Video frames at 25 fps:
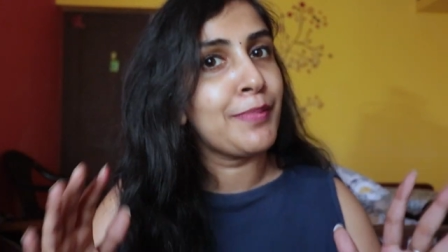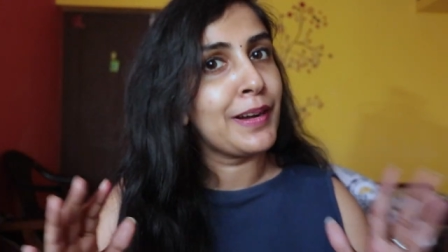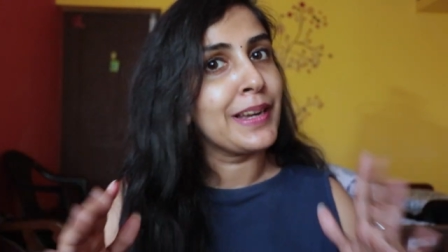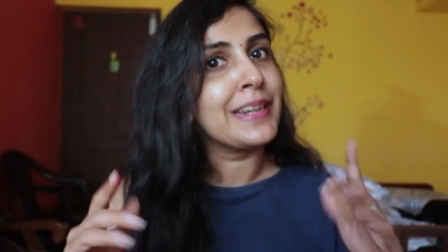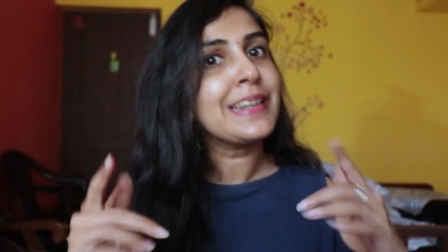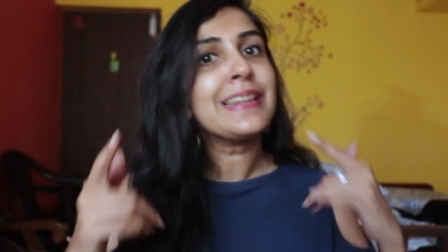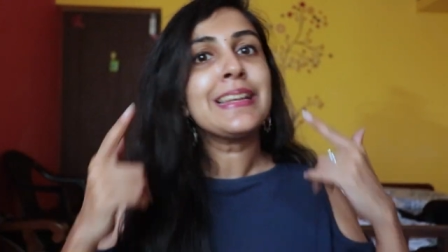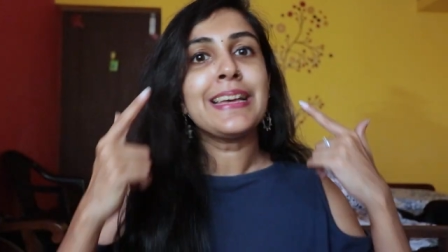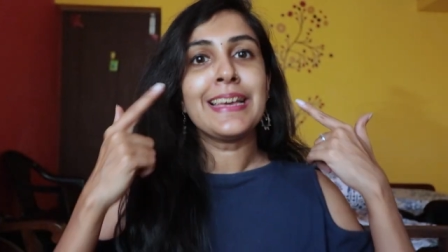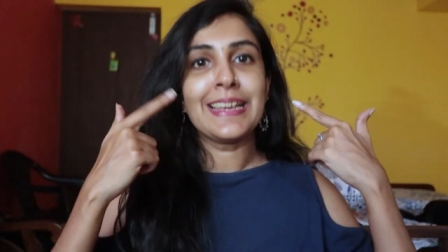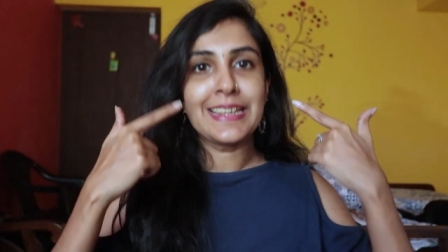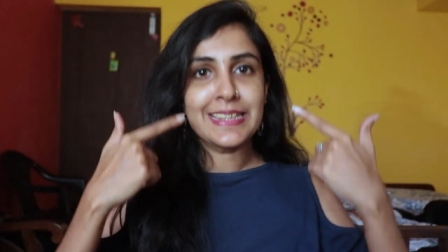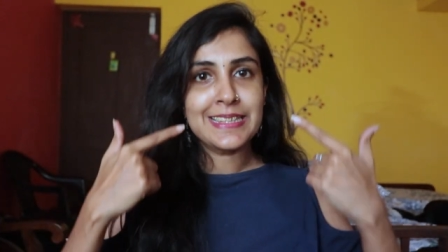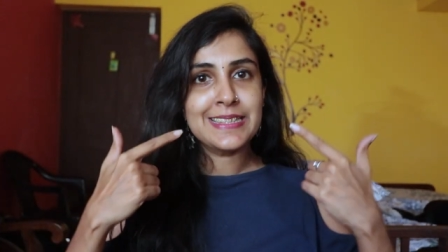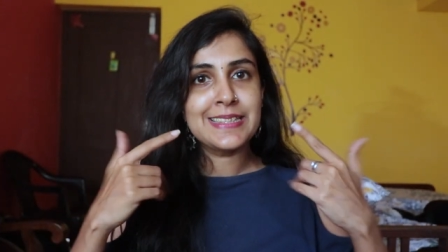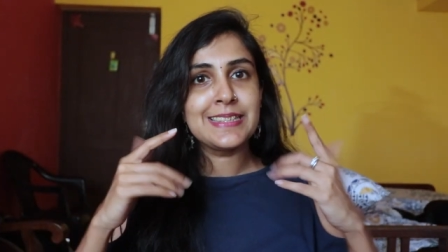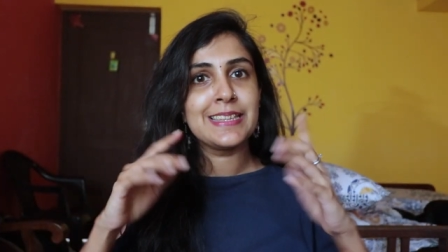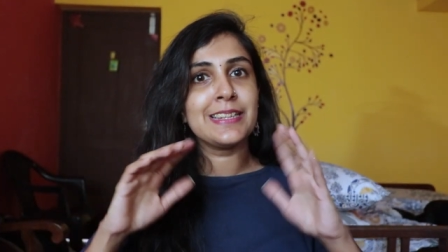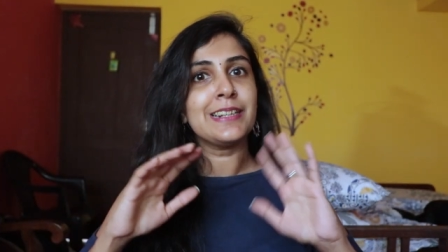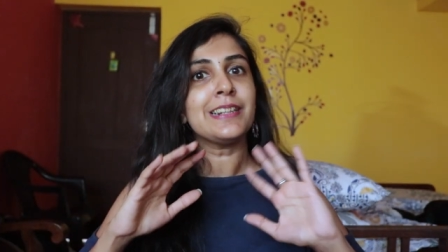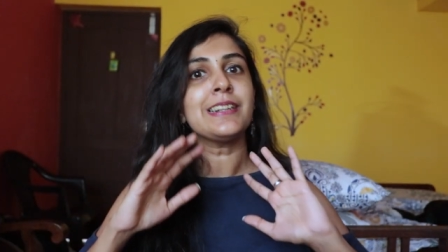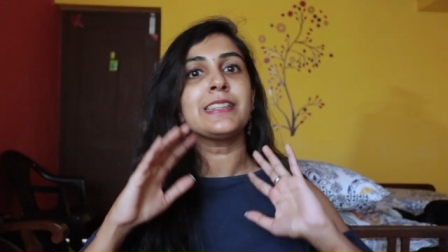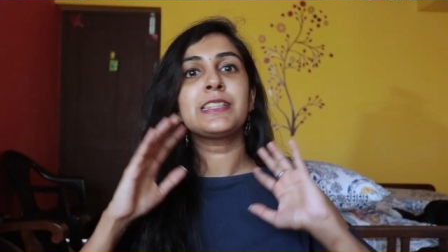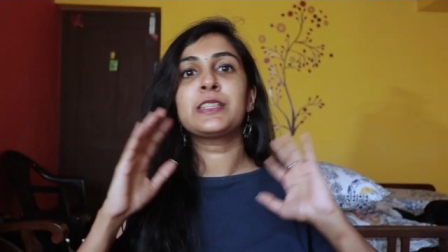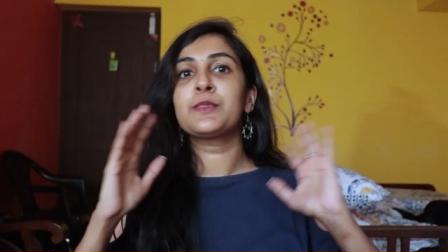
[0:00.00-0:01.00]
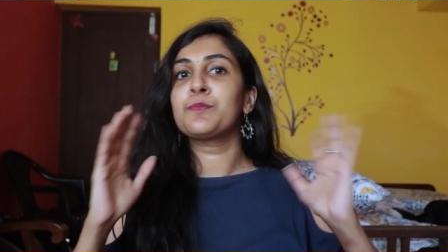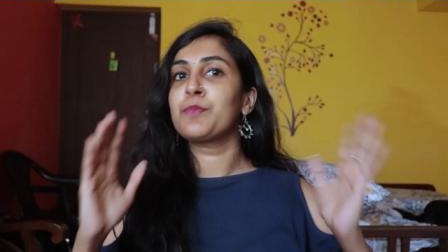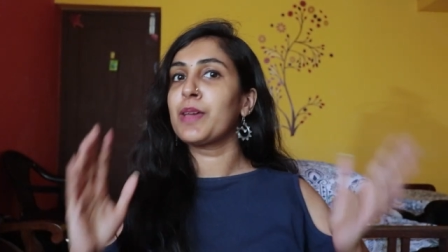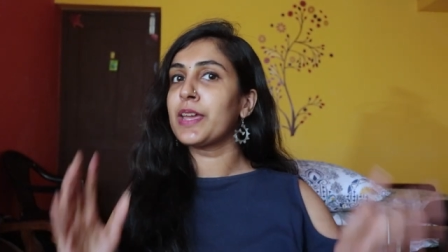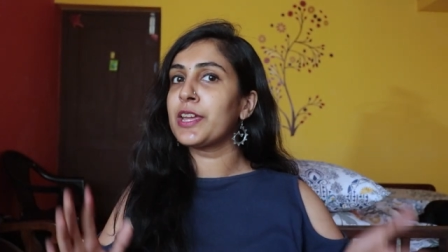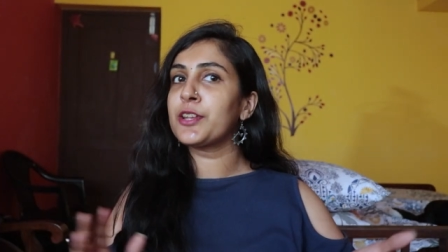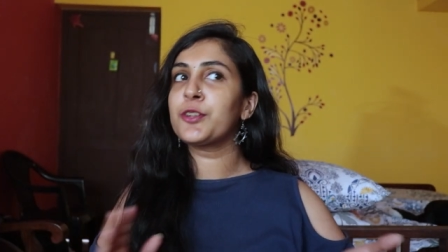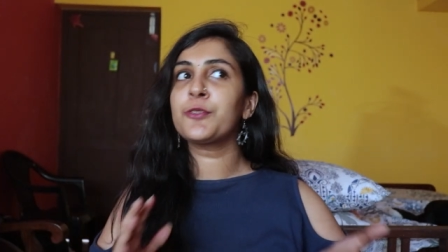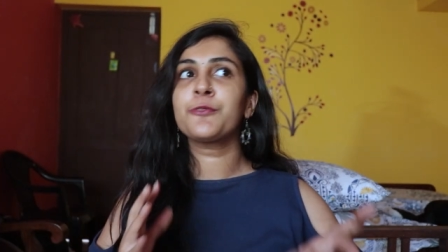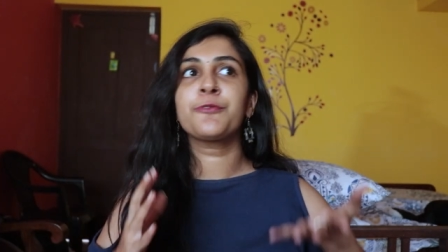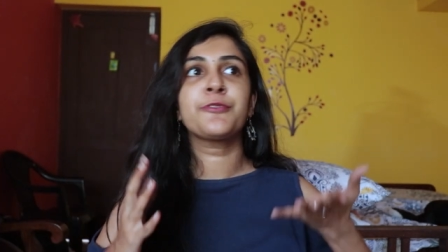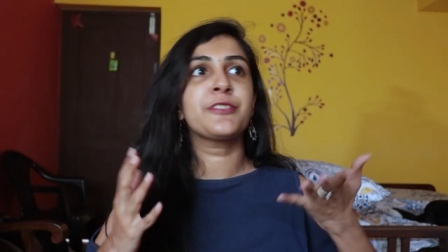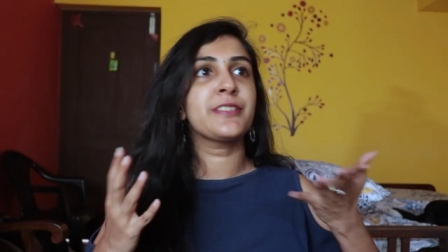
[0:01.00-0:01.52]
but it's here, it's
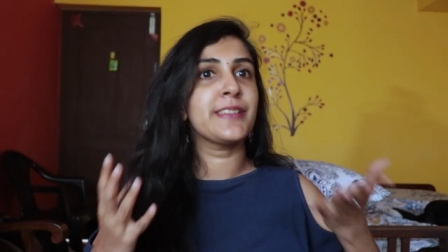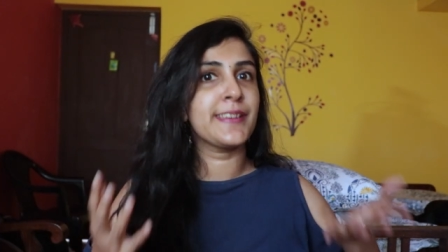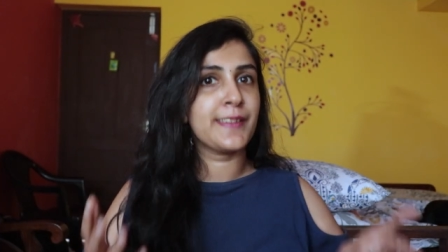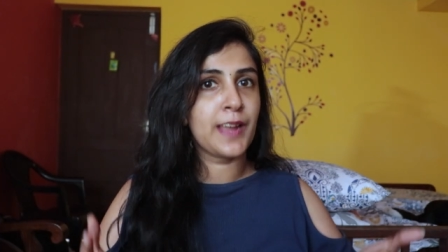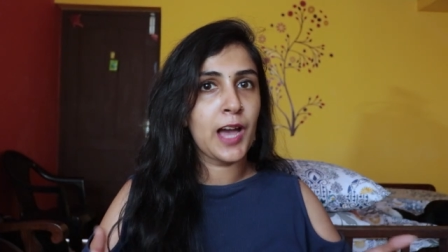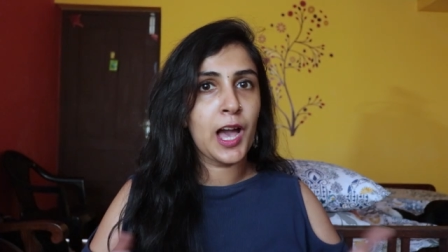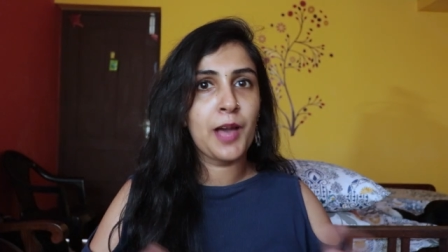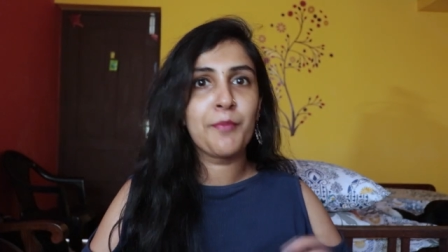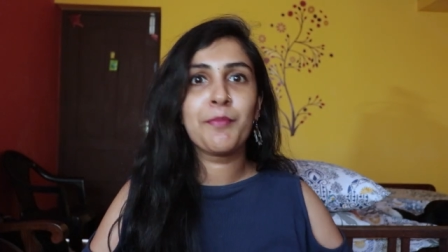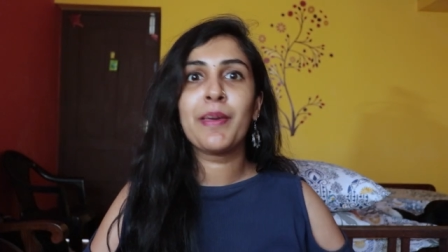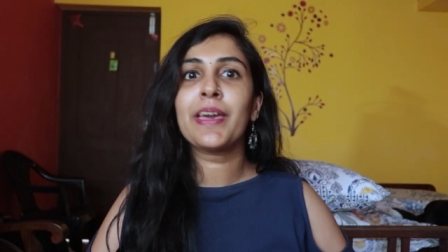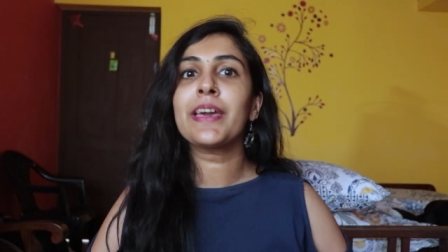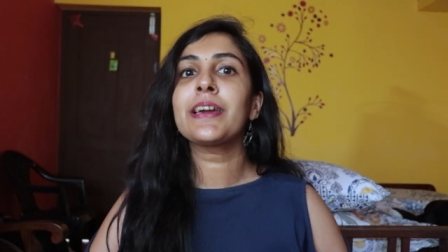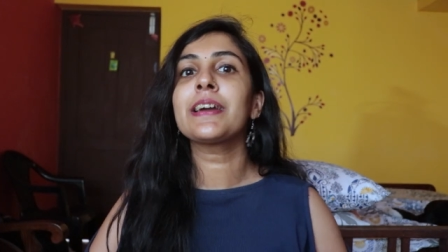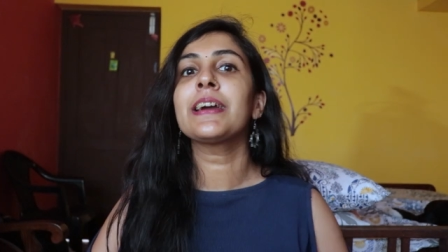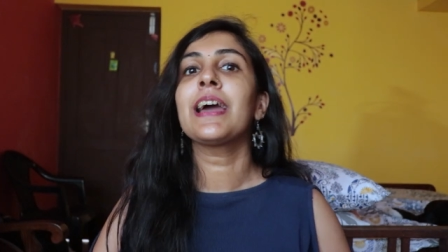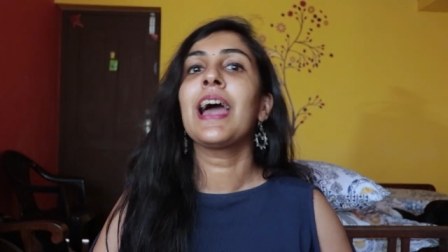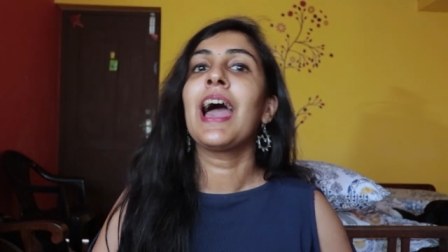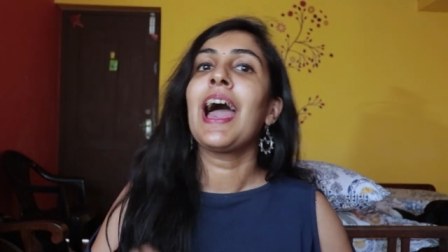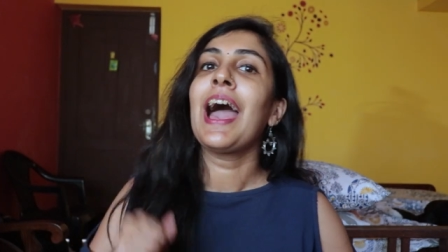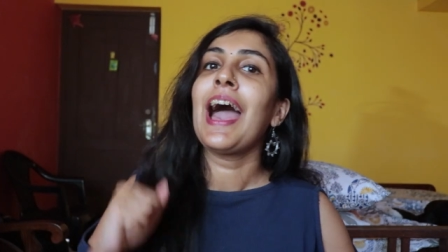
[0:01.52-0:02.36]
made of ceramic